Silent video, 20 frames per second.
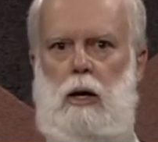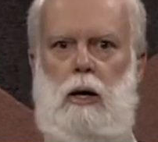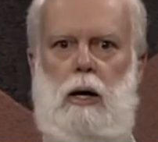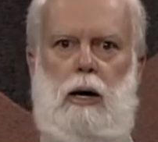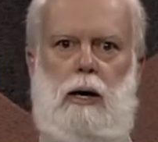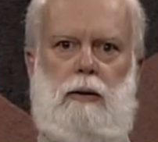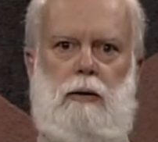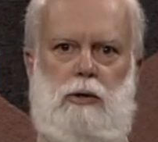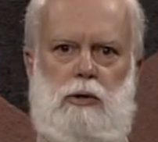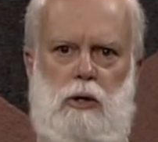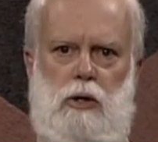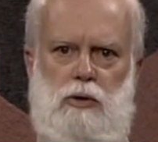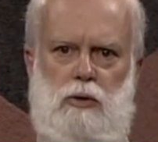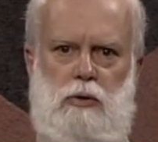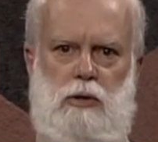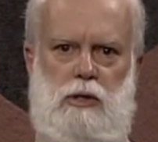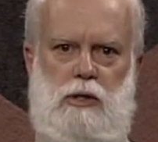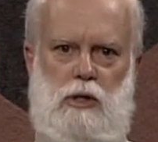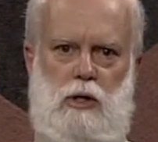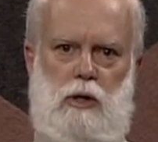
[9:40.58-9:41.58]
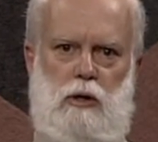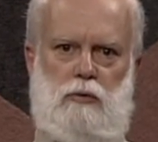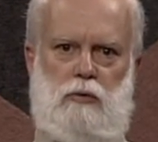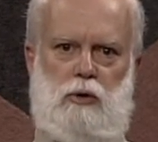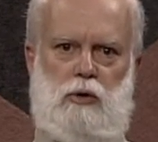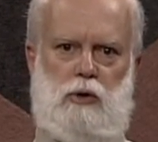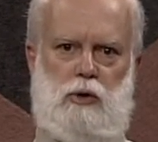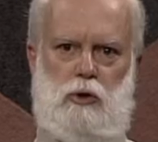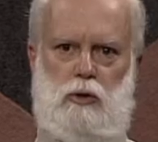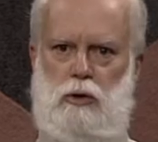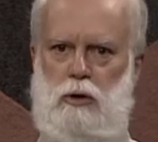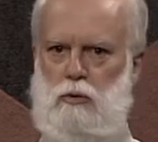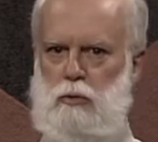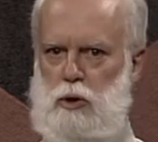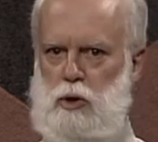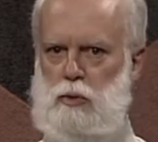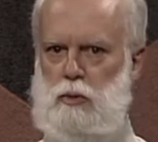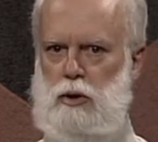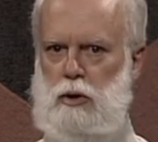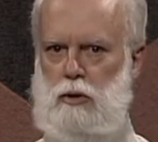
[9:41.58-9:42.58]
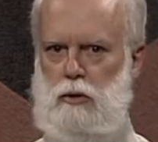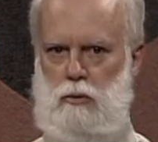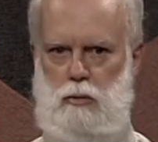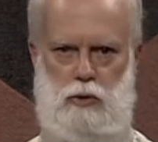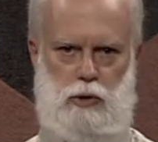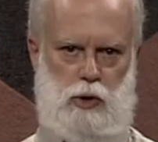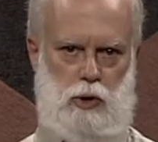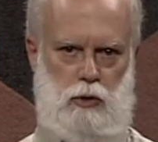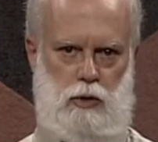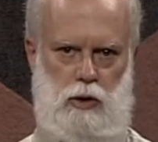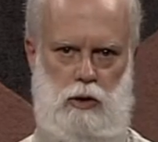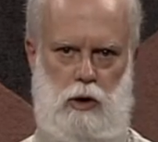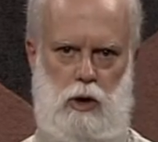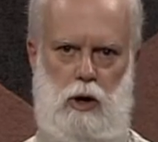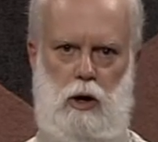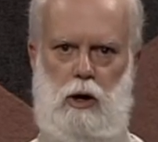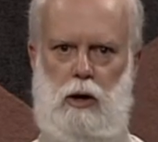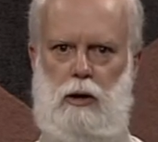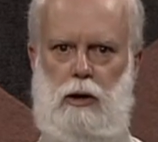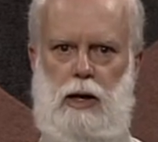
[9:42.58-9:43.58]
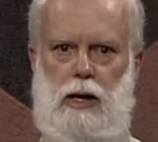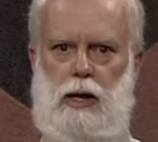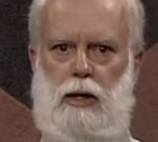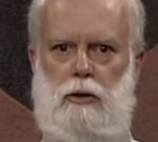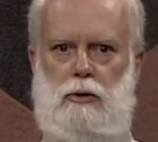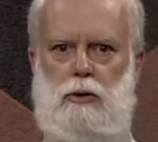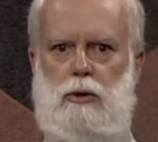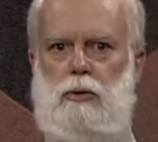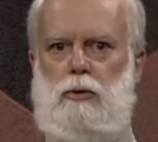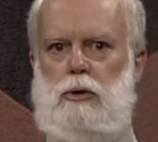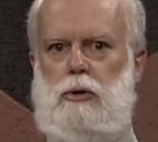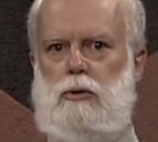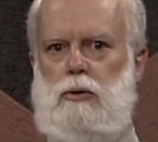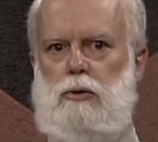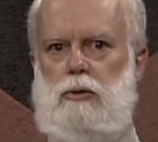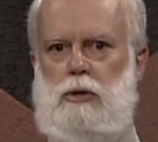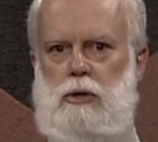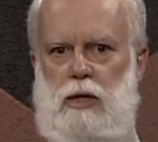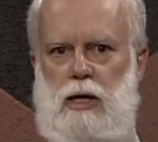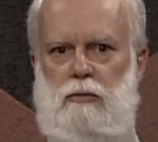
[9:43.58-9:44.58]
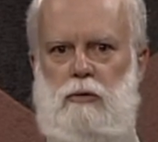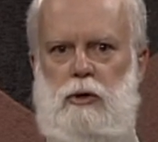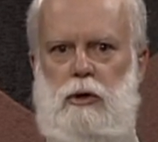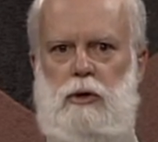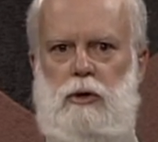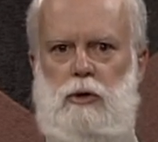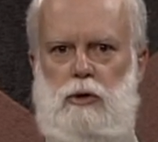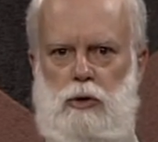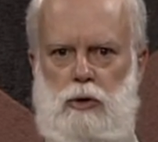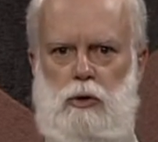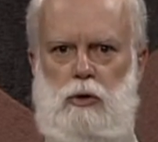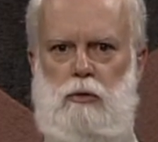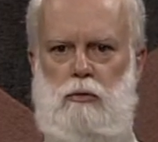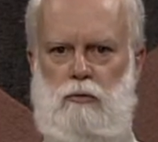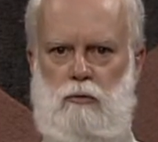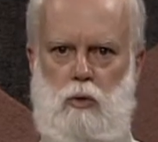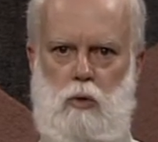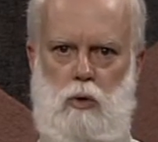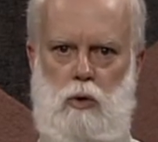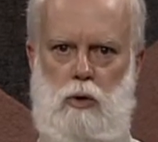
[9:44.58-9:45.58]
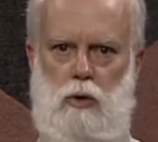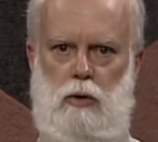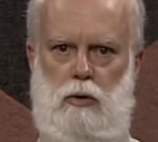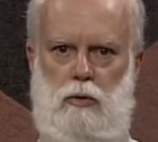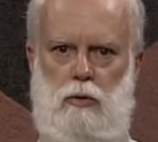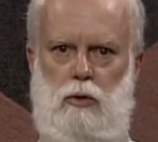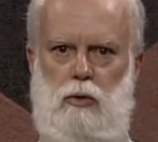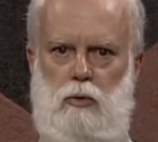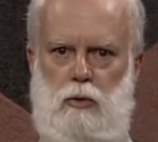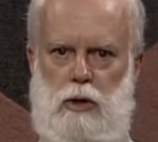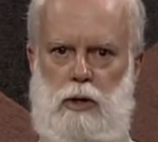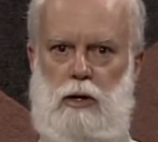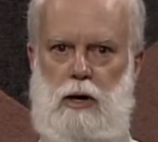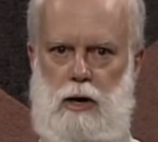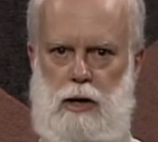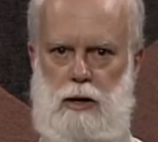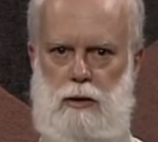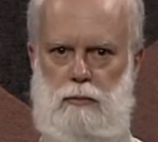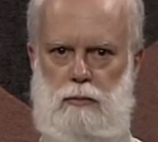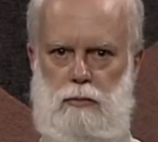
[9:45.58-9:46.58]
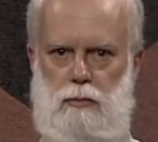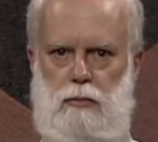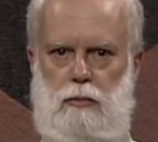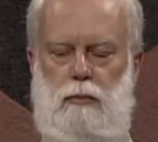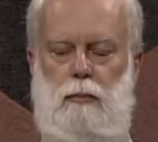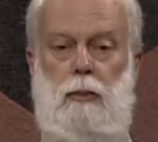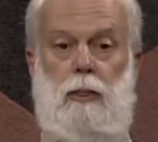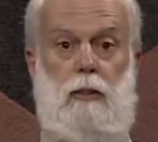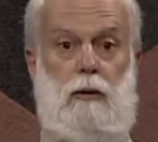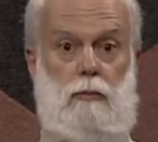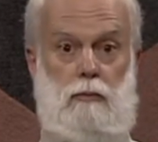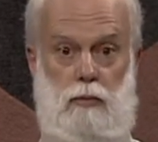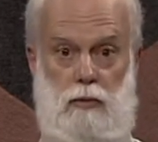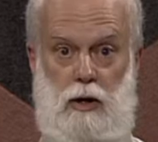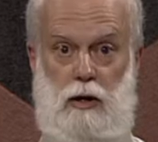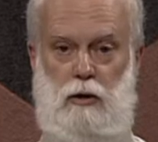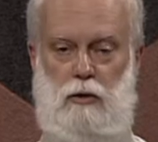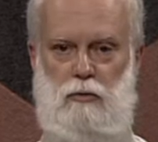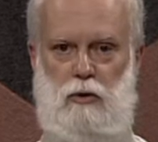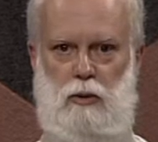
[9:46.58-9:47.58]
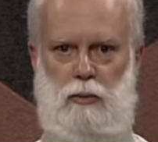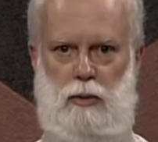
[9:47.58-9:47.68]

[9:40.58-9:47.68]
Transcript: And there's also the Center for Student Enrichment, which you can call at 227-2439. Thank you very